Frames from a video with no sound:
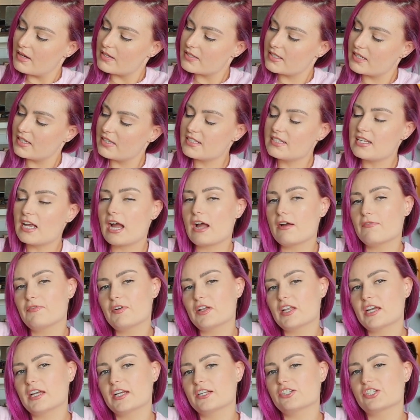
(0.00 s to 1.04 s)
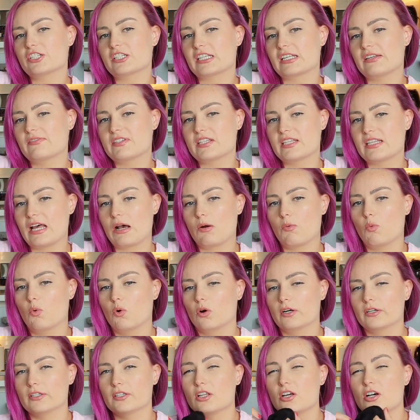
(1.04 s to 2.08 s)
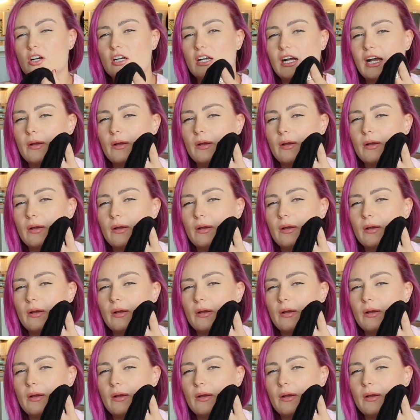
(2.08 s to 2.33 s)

I was gonna say, I feel like it just gives it that worn look.